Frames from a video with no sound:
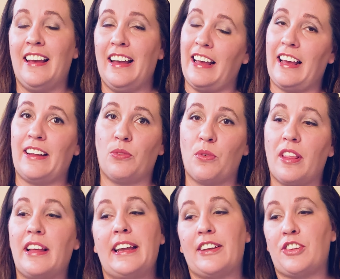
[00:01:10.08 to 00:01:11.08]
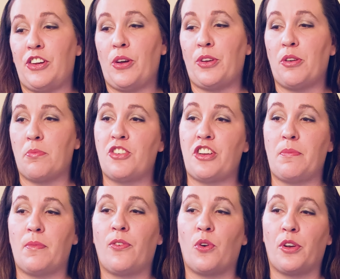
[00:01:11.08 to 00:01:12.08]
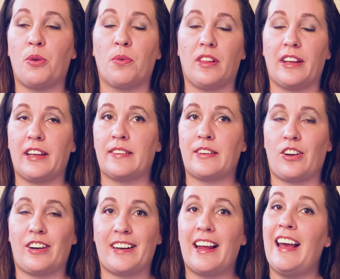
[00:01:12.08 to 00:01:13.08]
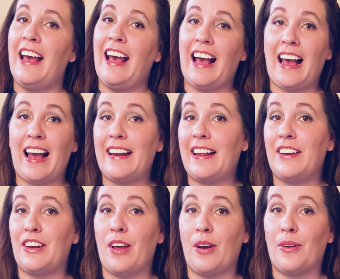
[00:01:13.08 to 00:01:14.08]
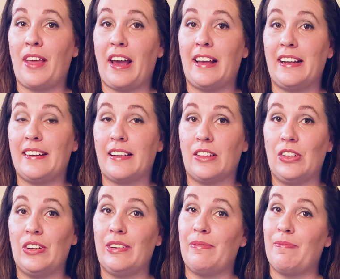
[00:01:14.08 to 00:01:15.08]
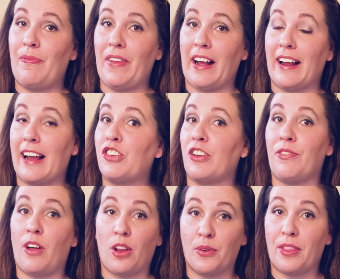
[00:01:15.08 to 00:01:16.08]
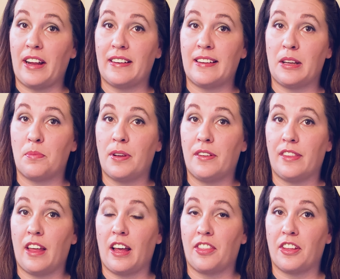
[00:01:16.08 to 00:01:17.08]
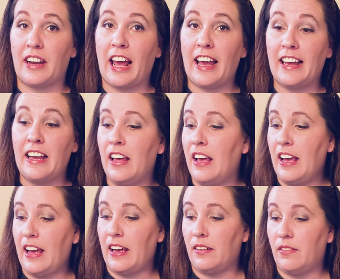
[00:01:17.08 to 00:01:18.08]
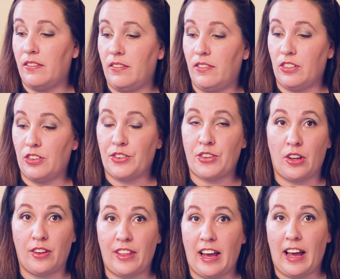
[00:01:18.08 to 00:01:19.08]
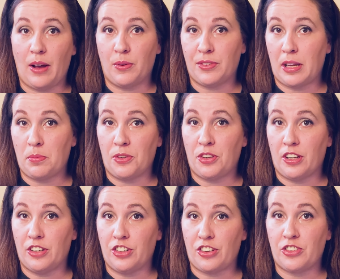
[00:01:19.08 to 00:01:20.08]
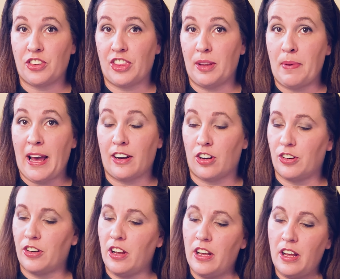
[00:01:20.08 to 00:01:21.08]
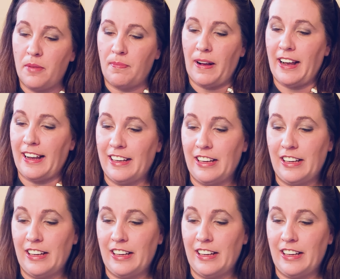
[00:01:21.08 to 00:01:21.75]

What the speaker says: and really get to know your machine before you really get started. I didn't know that until I actually followed that tip the other day and saw that I was able to adjust the pattern by